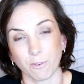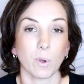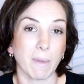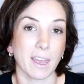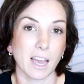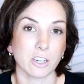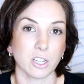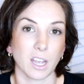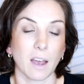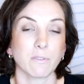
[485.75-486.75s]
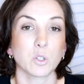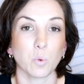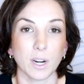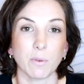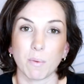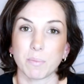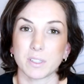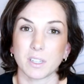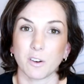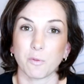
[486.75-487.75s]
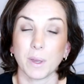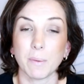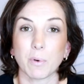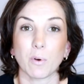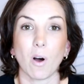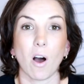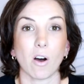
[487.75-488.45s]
we may actually have 21% of people